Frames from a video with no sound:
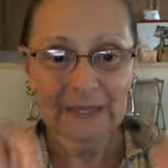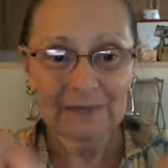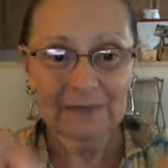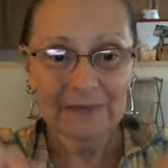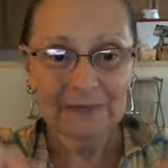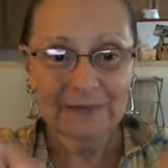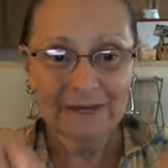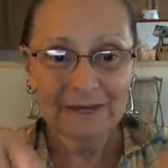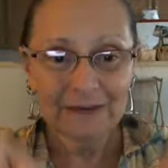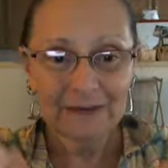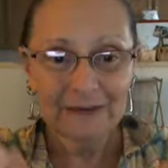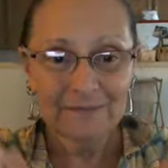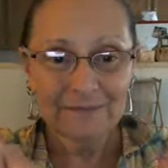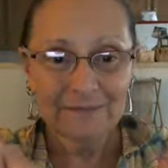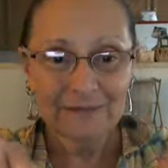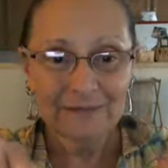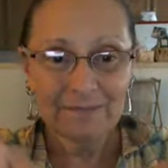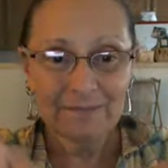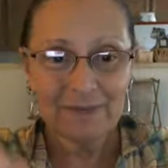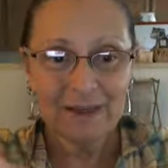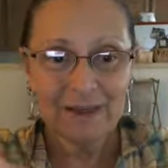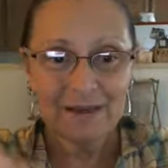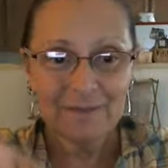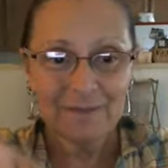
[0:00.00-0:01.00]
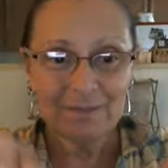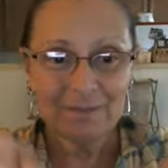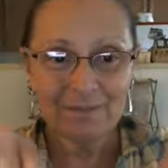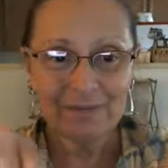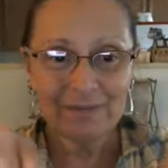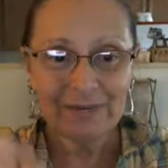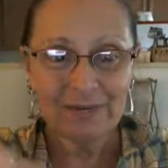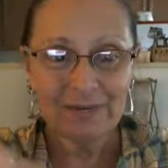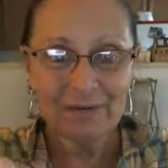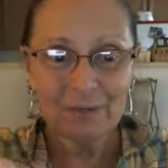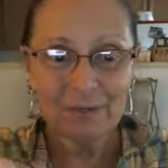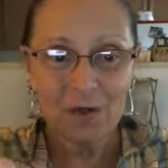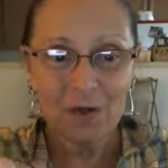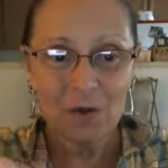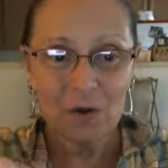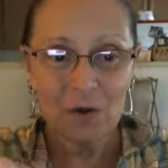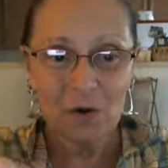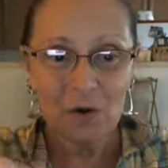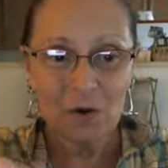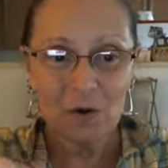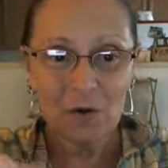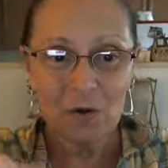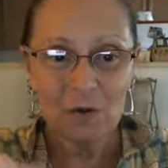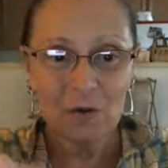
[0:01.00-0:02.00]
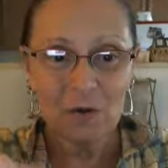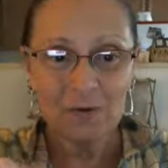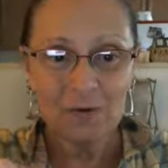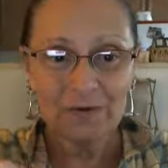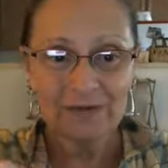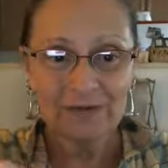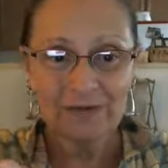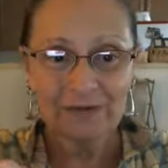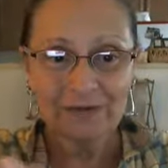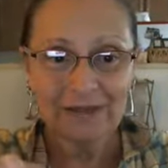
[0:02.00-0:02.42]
click on the button below